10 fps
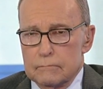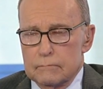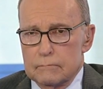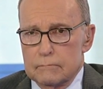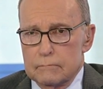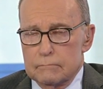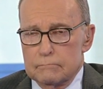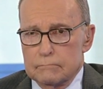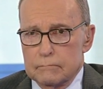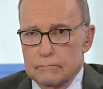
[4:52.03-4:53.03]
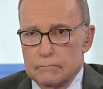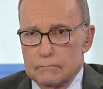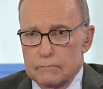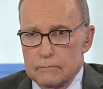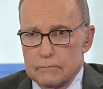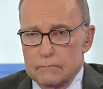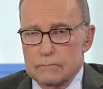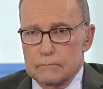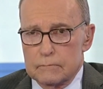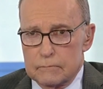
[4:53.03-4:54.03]

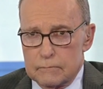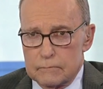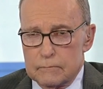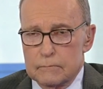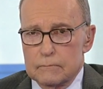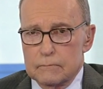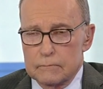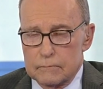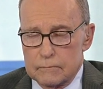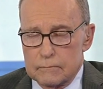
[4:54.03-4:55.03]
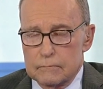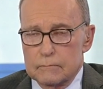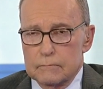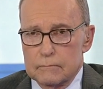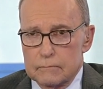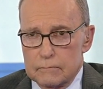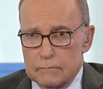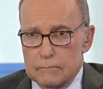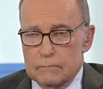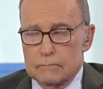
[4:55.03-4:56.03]

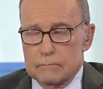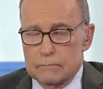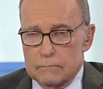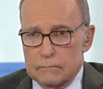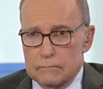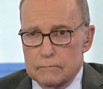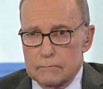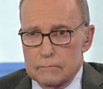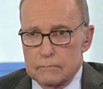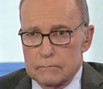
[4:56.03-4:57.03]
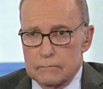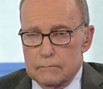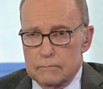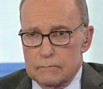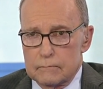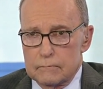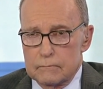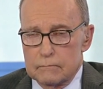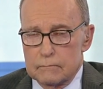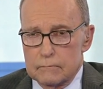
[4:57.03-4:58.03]

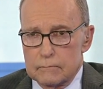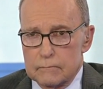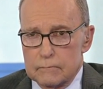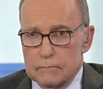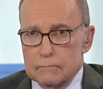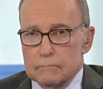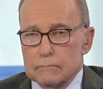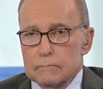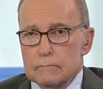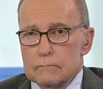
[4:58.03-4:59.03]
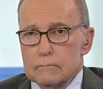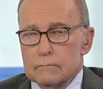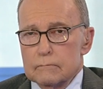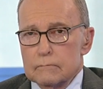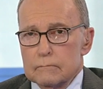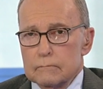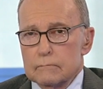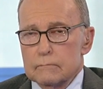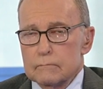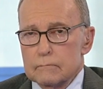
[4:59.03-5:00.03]
(silent)